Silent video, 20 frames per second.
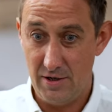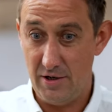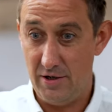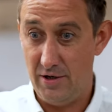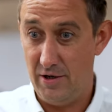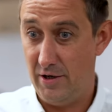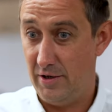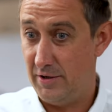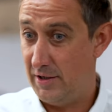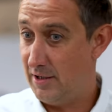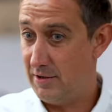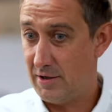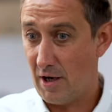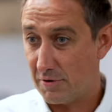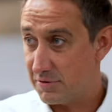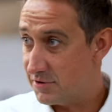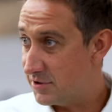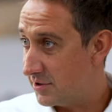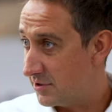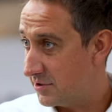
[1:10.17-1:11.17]
earning
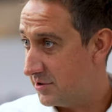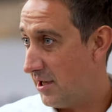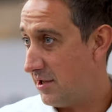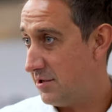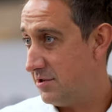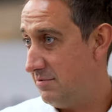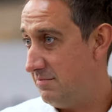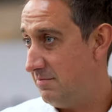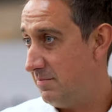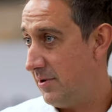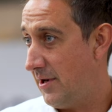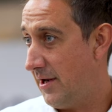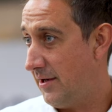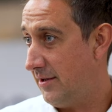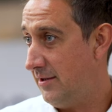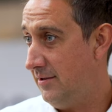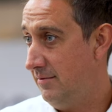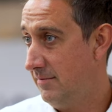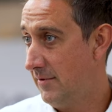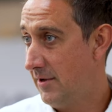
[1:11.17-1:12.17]
no succession
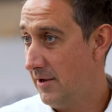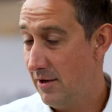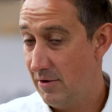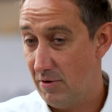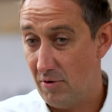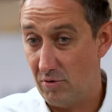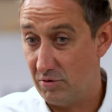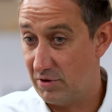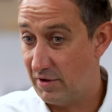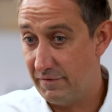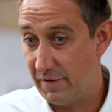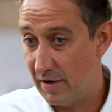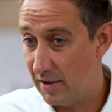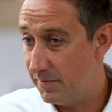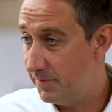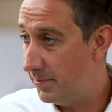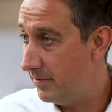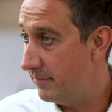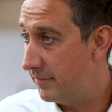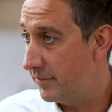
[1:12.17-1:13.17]
planning or
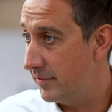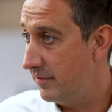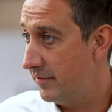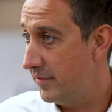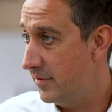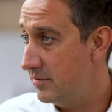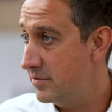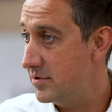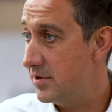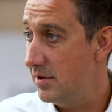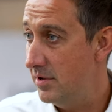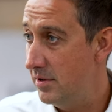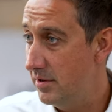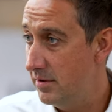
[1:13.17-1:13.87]
developing for the future.